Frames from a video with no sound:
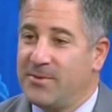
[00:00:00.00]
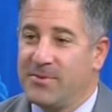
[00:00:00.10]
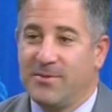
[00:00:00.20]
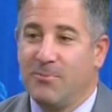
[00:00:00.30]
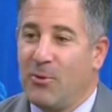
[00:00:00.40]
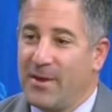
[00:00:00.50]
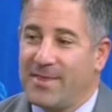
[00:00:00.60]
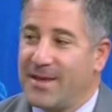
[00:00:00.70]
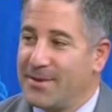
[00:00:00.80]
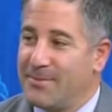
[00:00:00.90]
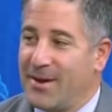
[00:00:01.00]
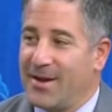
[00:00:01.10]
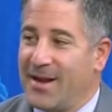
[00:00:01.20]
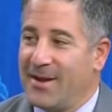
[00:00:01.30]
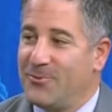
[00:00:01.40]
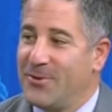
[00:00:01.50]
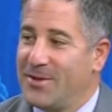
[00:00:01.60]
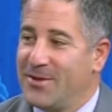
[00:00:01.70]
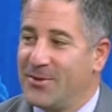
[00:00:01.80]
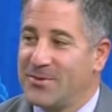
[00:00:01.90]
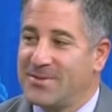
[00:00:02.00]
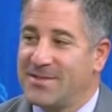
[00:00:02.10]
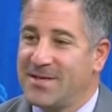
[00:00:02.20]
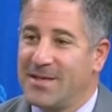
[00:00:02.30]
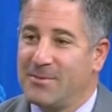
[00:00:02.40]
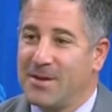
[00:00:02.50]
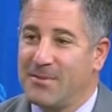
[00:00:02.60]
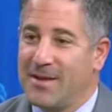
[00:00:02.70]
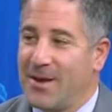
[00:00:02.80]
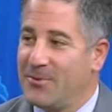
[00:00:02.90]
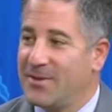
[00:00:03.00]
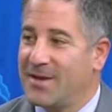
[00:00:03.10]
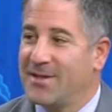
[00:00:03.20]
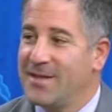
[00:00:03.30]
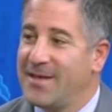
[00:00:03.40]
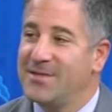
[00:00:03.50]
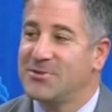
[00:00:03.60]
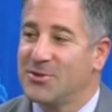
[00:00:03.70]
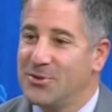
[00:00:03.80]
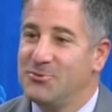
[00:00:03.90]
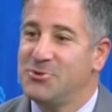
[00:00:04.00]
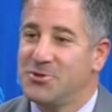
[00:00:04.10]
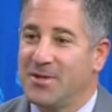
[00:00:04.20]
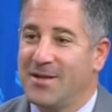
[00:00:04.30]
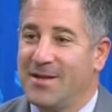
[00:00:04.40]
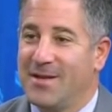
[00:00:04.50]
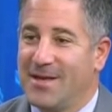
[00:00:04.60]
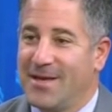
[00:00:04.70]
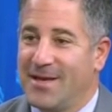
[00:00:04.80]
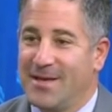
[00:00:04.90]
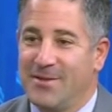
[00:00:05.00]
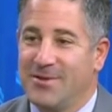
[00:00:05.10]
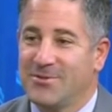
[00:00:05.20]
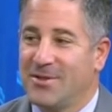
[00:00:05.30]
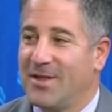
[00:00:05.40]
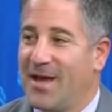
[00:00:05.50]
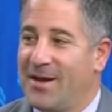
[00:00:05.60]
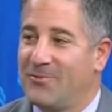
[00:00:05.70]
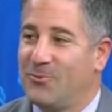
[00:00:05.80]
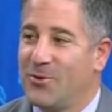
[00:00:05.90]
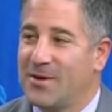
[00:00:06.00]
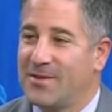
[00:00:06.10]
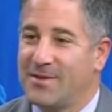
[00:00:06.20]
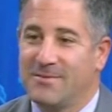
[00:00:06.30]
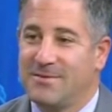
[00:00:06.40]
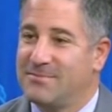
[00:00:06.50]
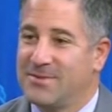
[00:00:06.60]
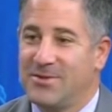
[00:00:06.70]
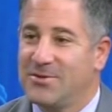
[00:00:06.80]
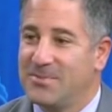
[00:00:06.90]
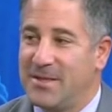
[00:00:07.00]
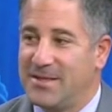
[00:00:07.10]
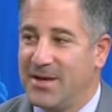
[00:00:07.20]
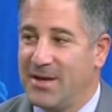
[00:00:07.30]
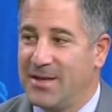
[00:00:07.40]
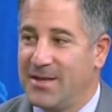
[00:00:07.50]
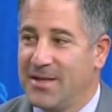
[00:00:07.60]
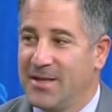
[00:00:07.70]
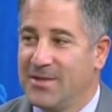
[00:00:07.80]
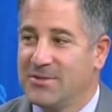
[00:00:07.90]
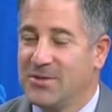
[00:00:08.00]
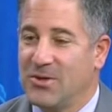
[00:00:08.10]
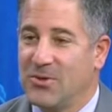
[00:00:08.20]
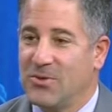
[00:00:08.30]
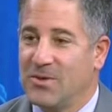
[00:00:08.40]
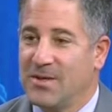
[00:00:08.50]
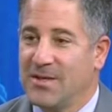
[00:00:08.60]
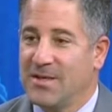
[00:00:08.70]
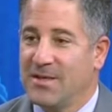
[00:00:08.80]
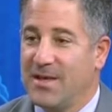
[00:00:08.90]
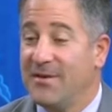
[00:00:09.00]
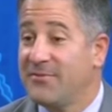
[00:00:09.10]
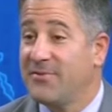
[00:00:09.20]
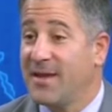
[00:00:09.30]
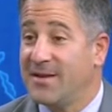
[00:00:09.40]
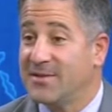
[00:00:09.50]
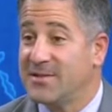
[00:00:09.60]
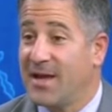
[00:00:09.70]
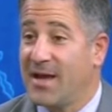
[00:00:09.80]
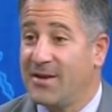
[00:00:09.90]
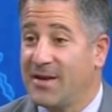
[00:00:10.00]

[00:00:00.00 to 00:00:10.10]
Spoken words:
the more I think about it, I really don't see them coming out with a clean solution. There's a lot of work still to be done. So if they decide, and